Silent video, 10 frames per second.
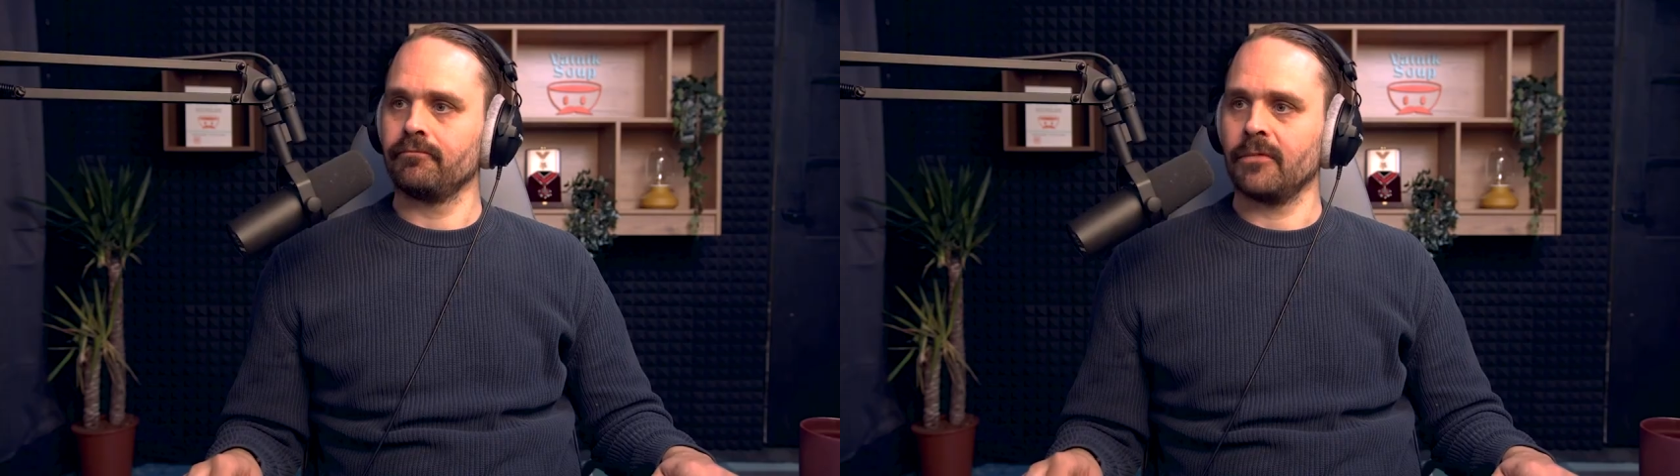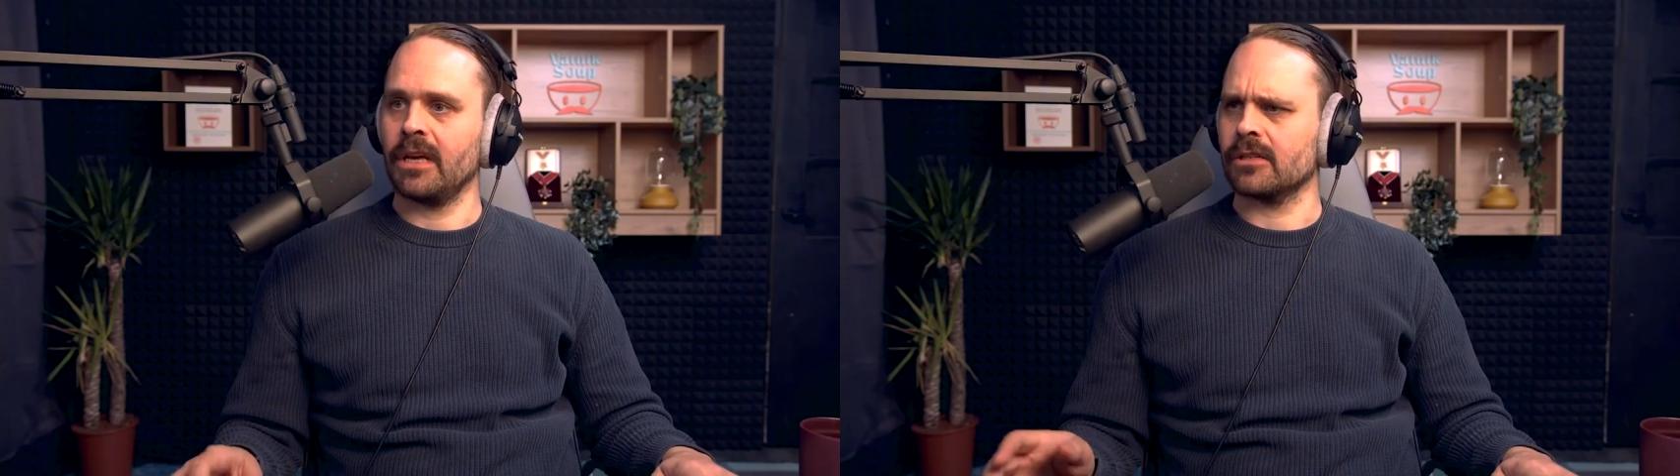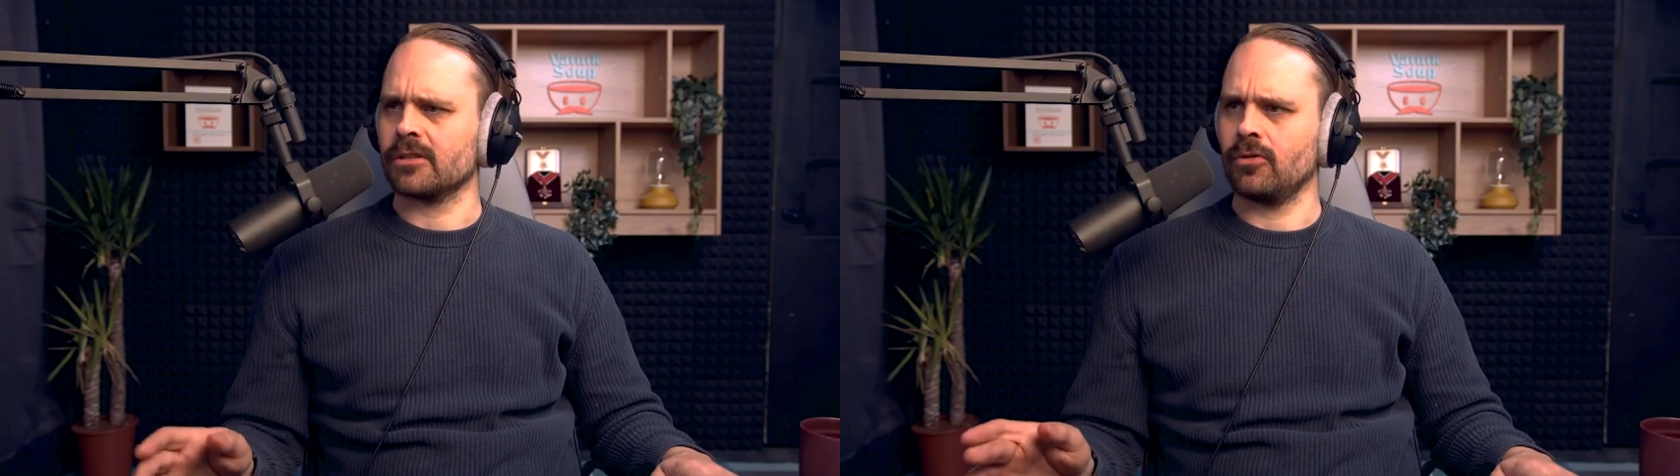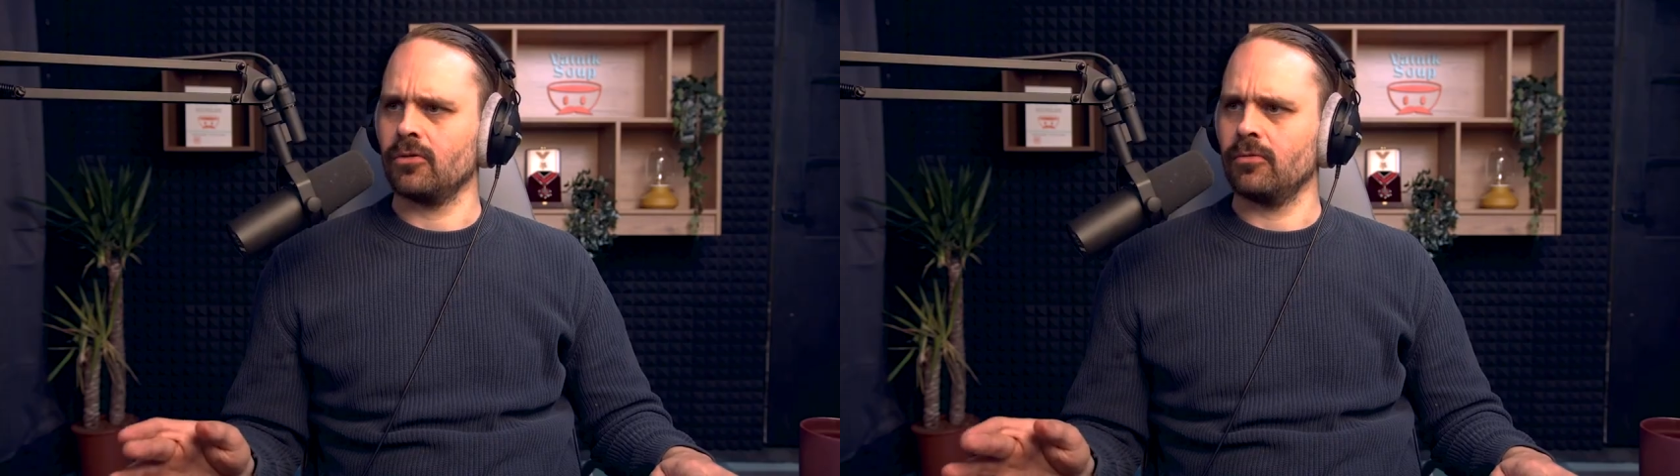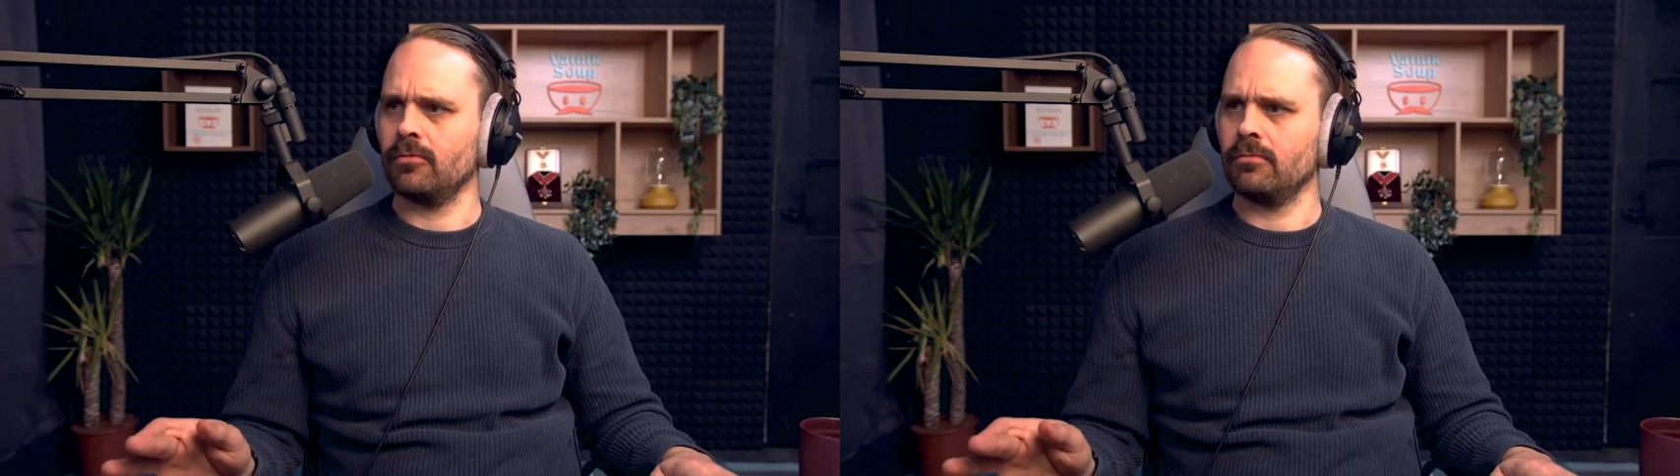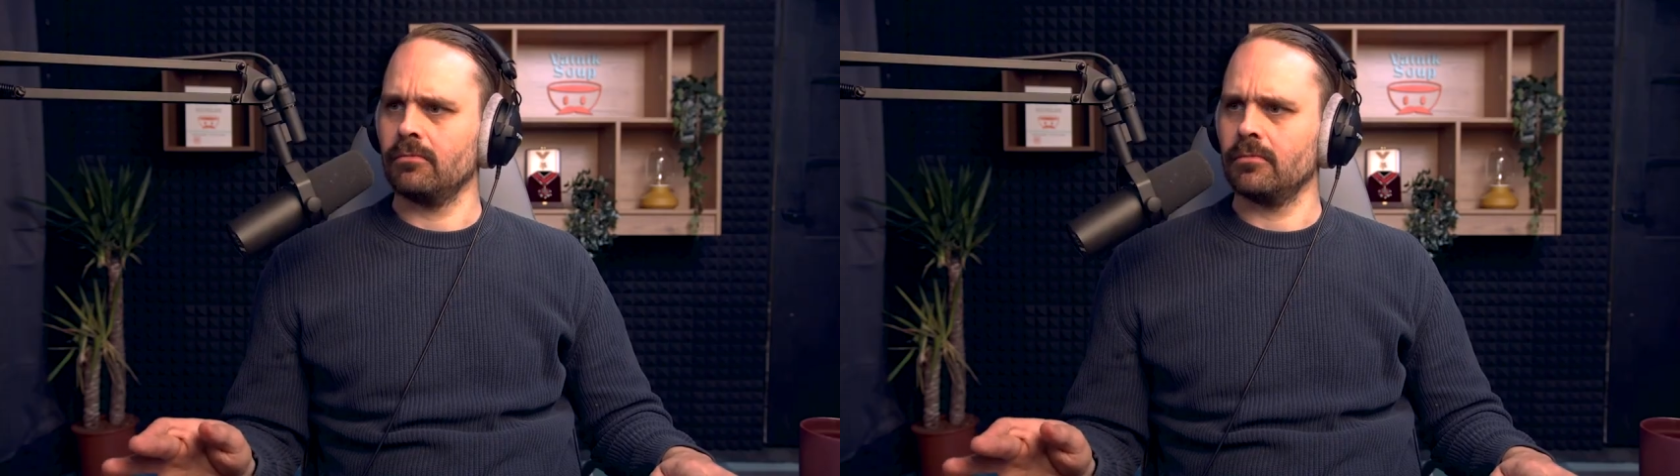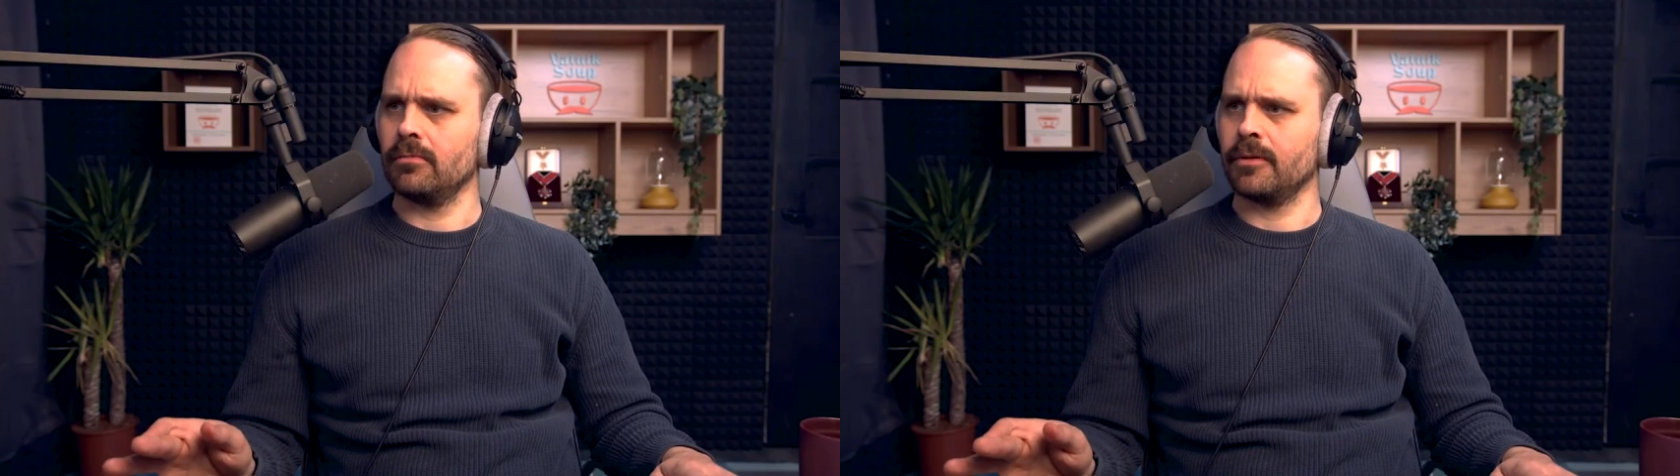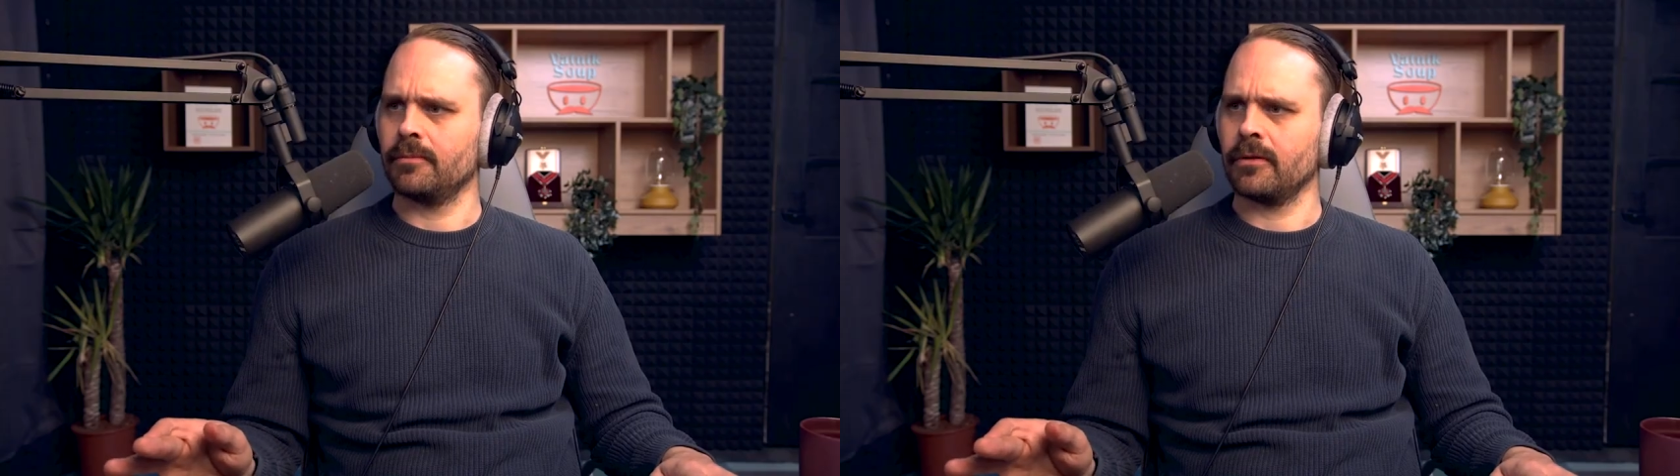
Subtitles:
Yeah, so the